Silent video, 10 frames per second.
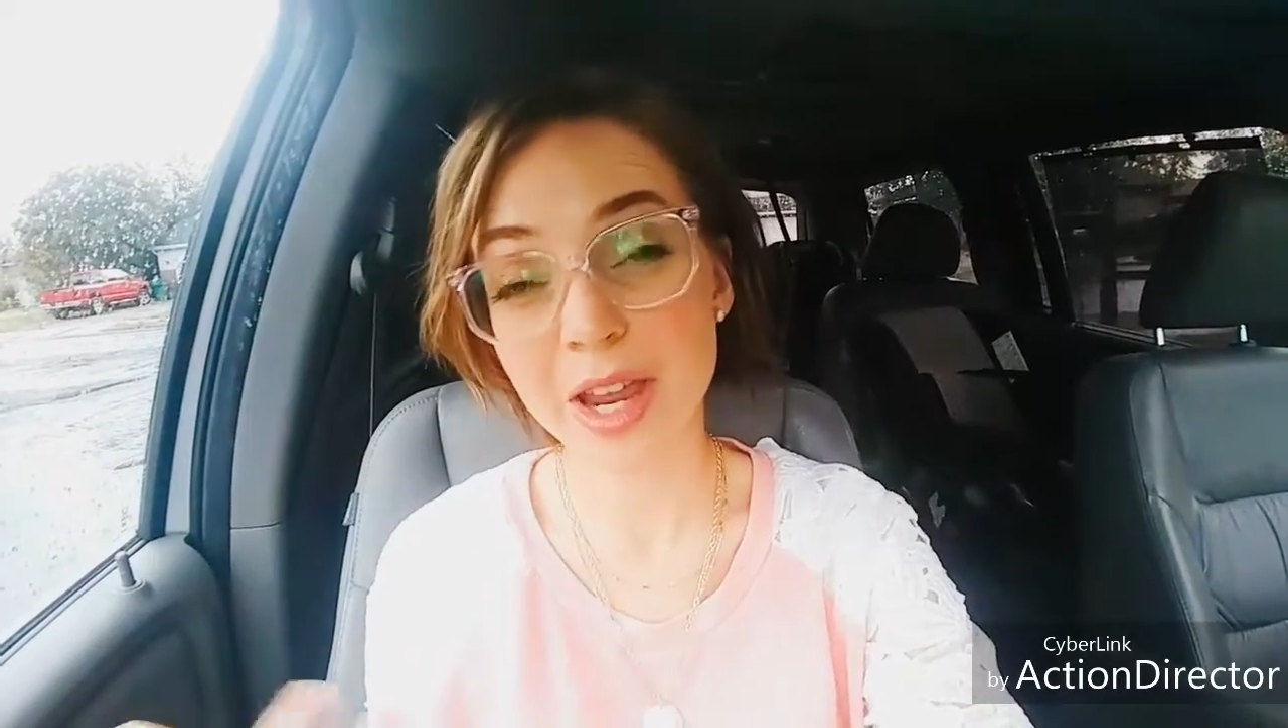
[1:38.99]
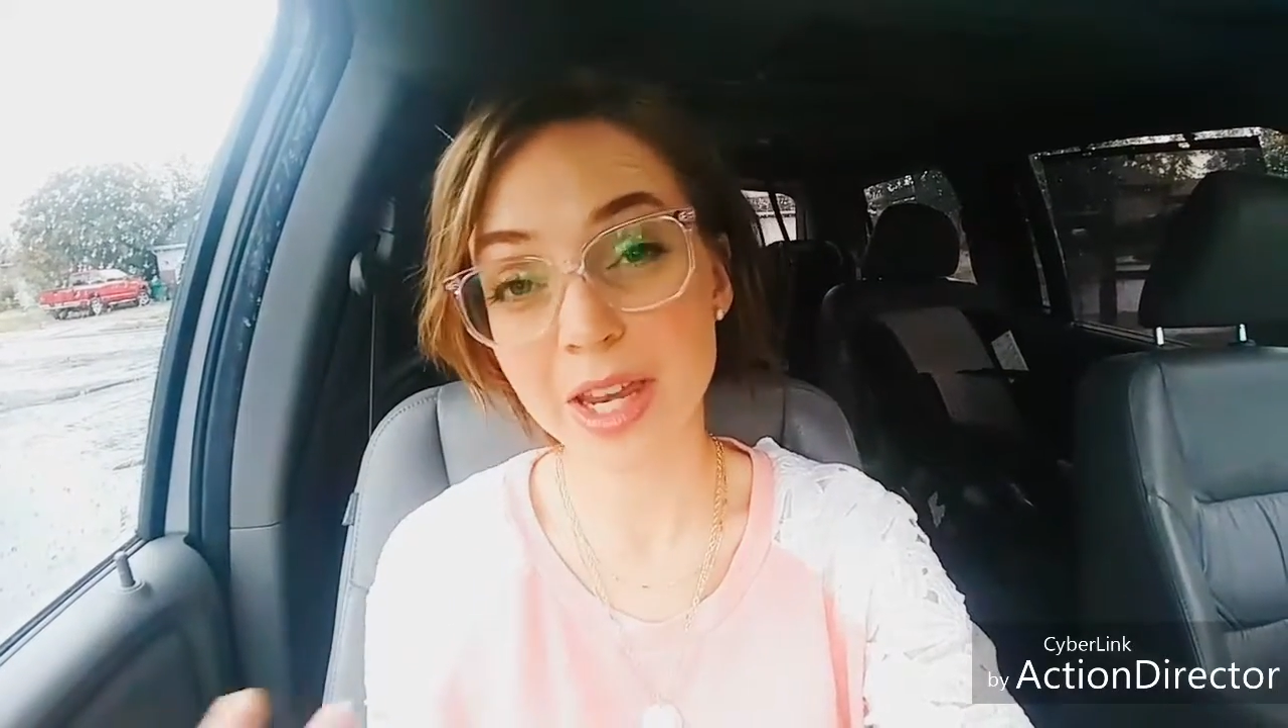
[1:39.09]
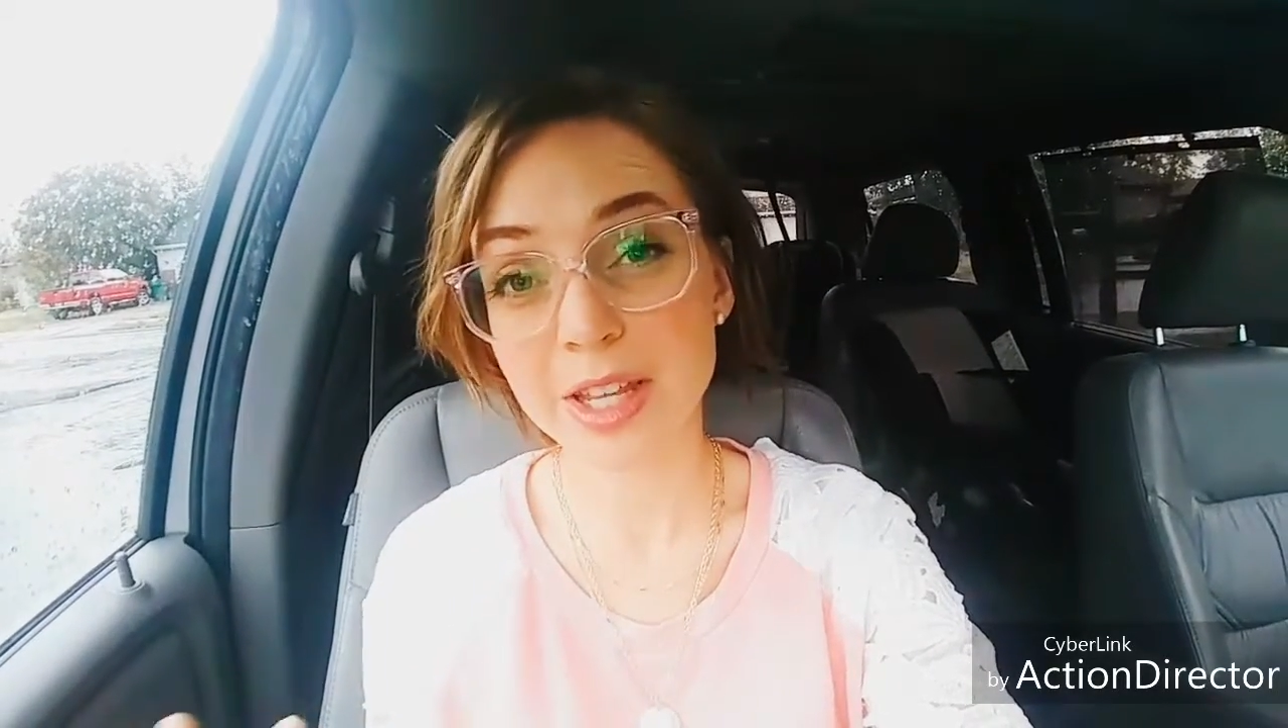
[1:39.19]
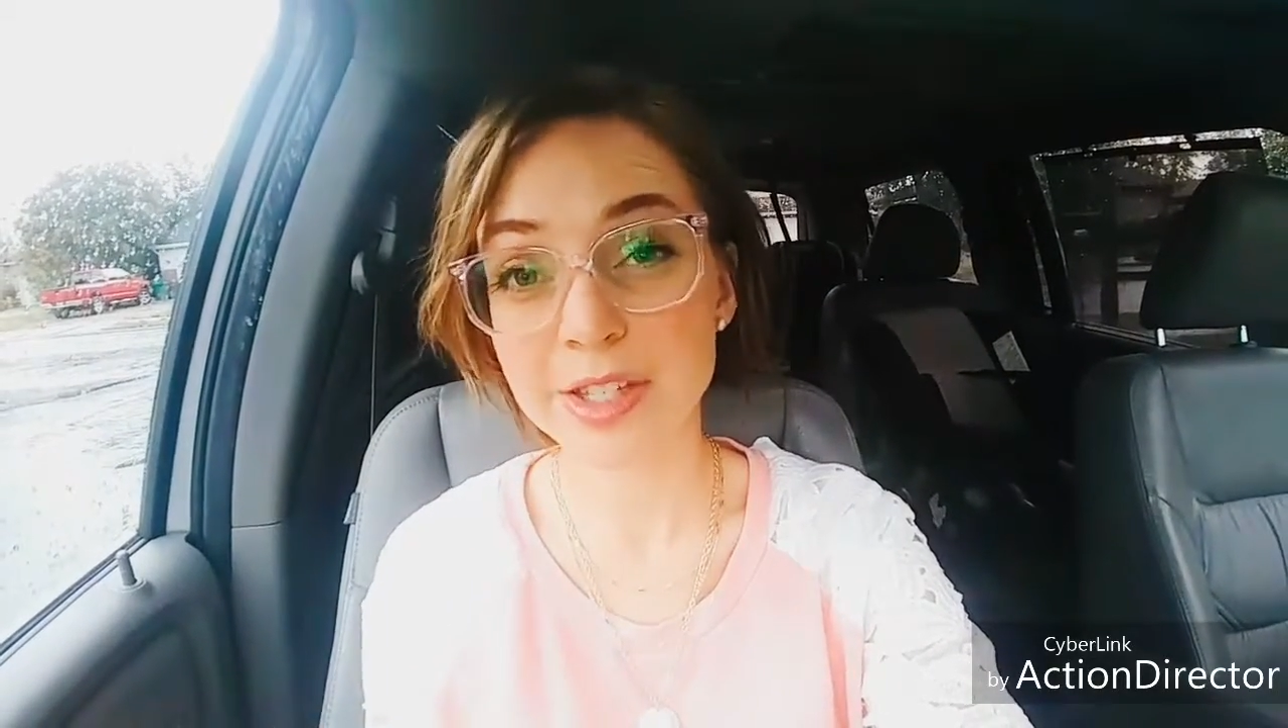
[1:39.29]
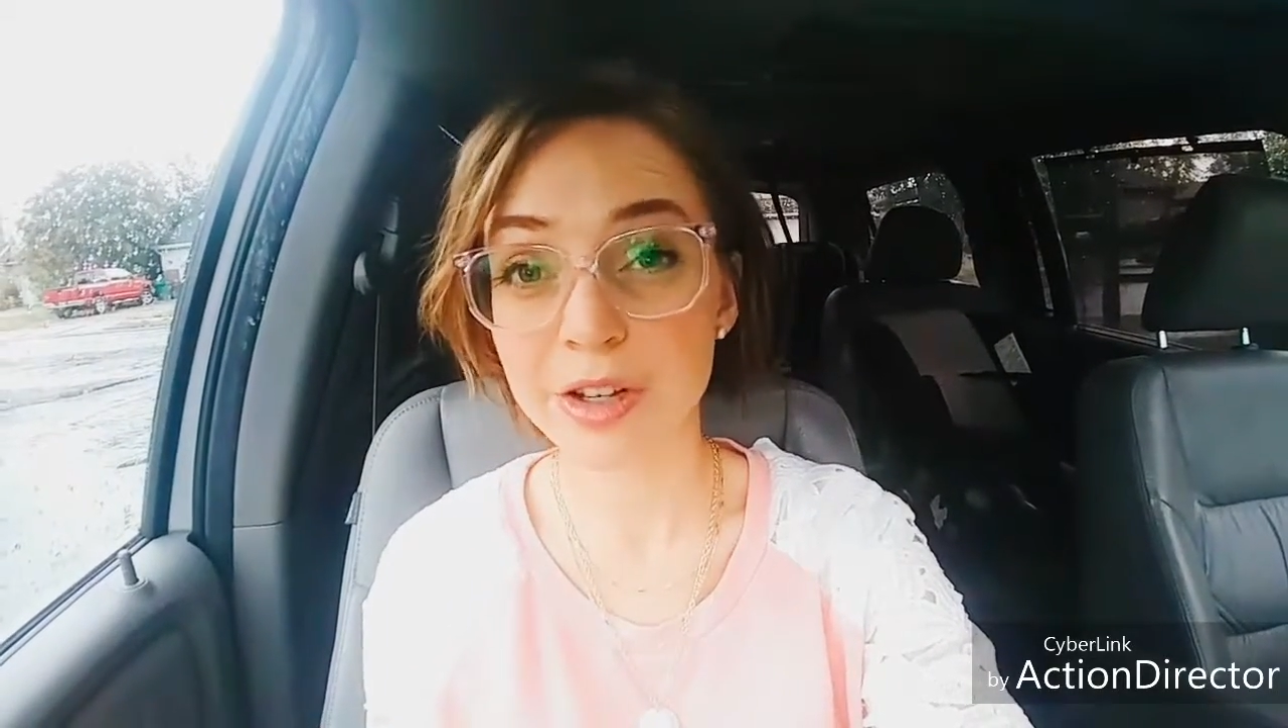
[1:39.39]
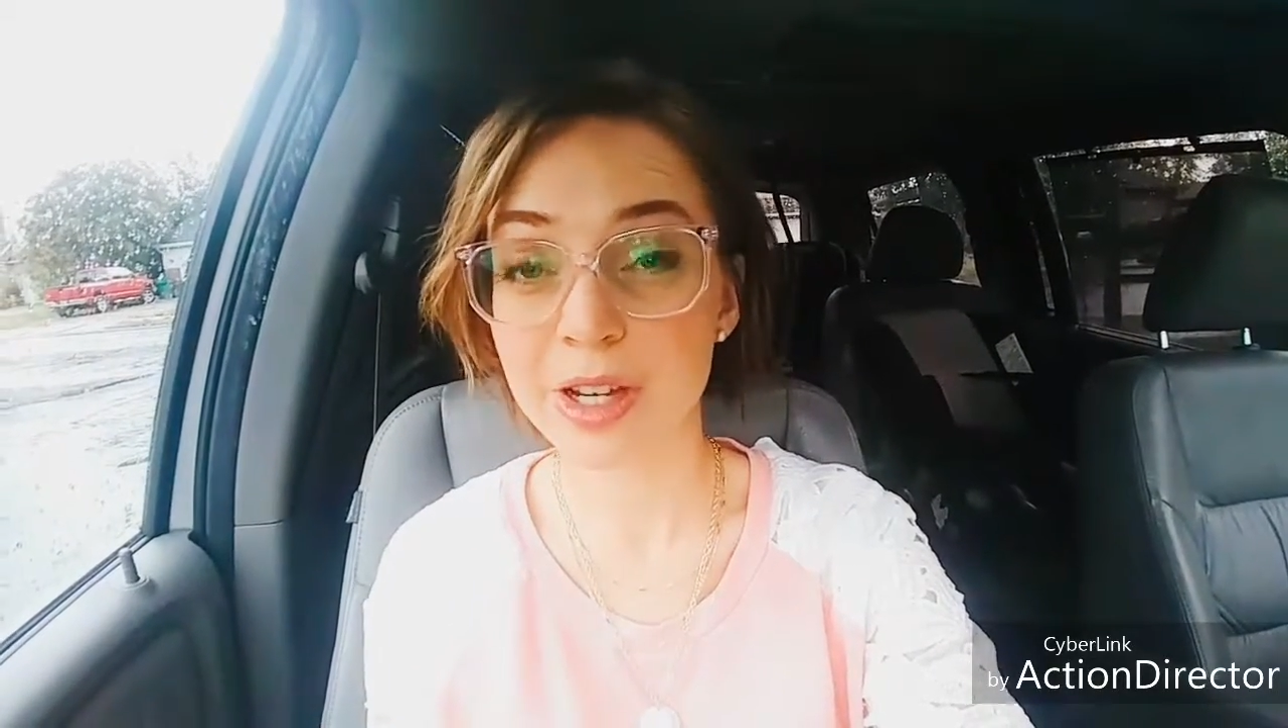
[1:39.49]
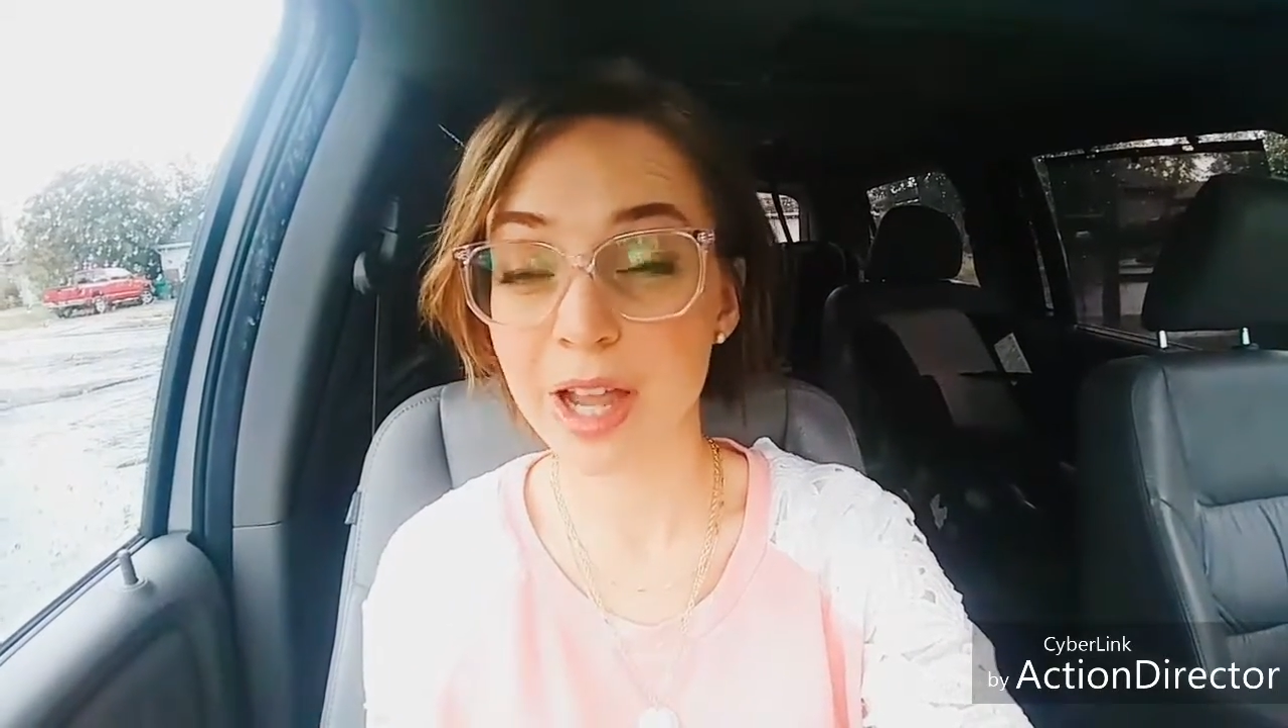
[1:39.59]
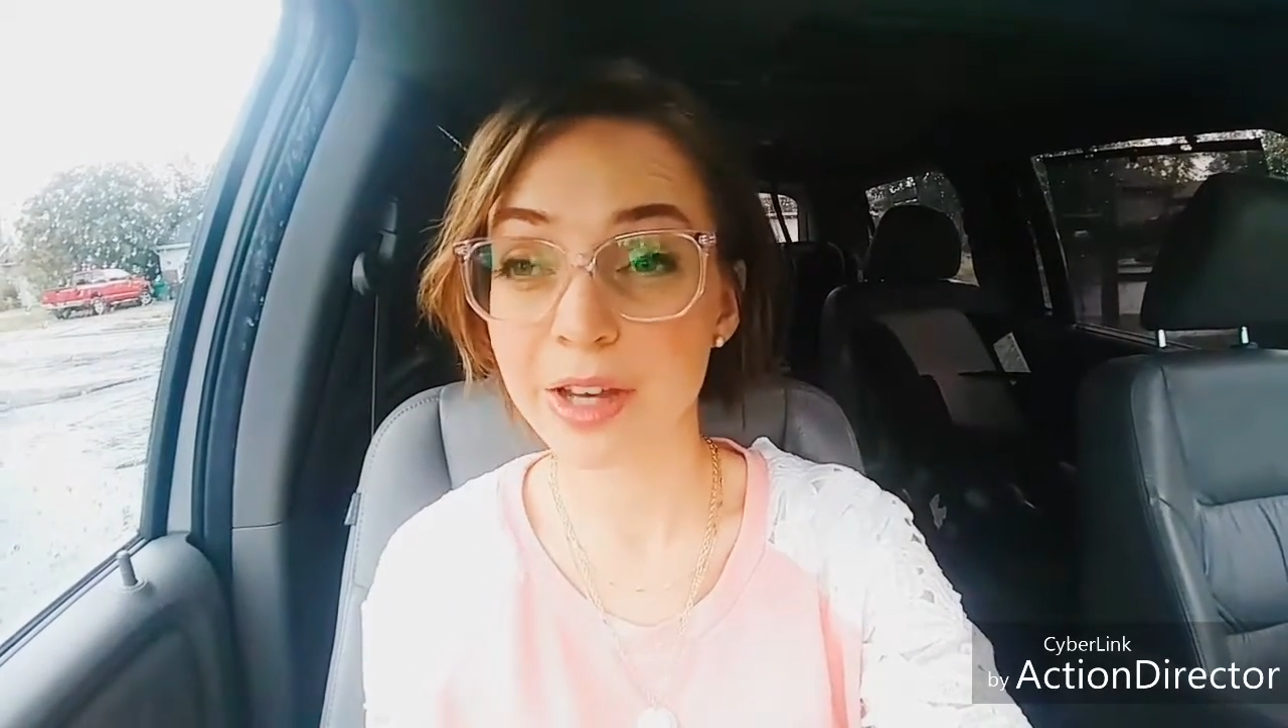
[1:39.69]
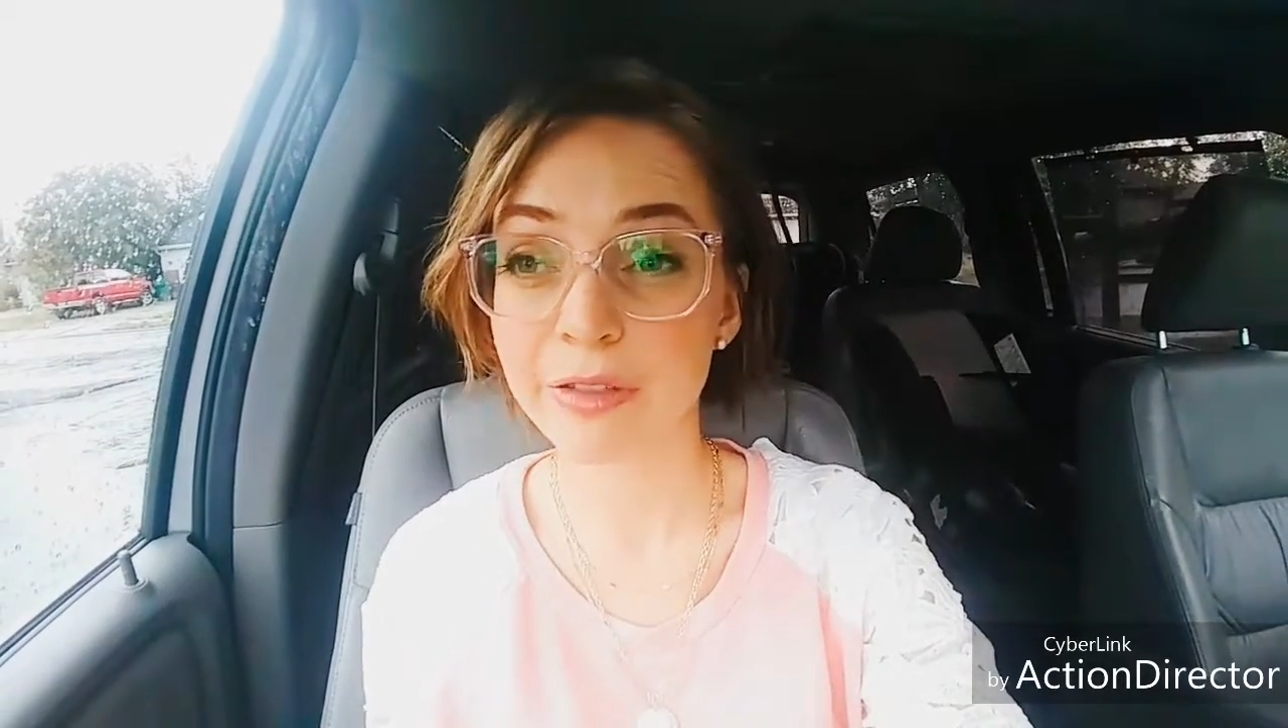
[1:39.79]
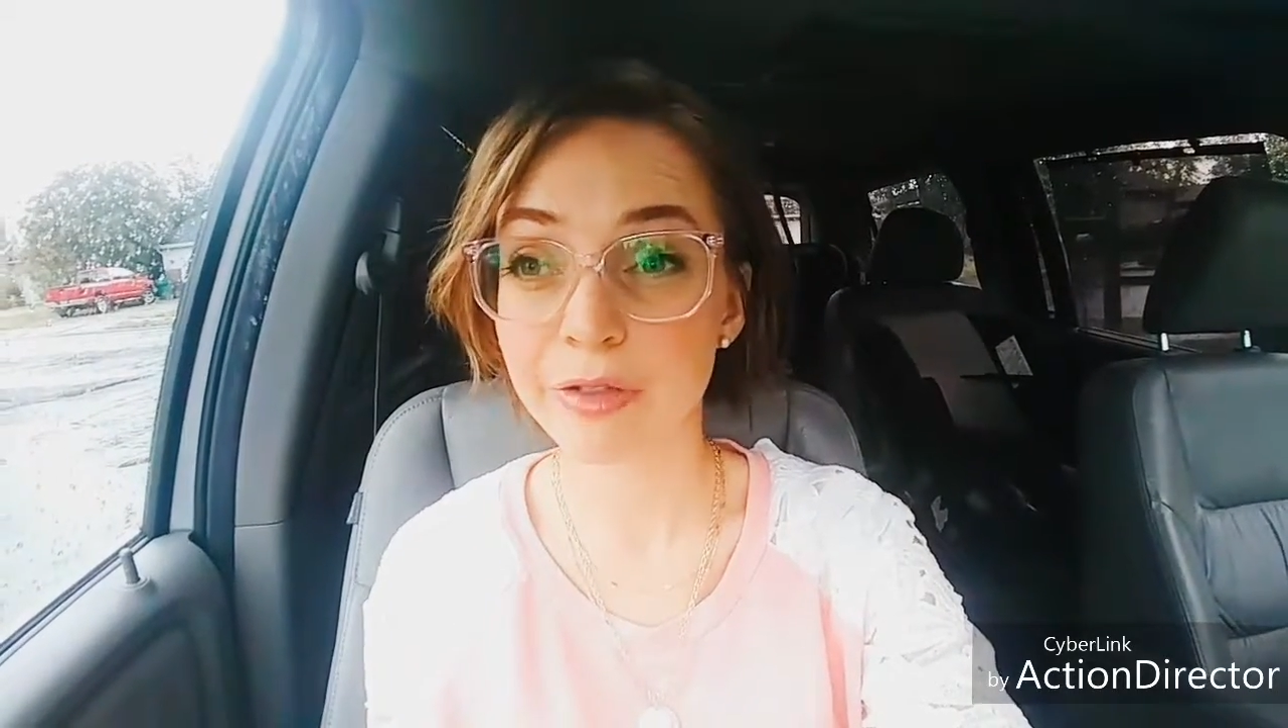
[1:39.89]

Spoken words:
eating a certain kind of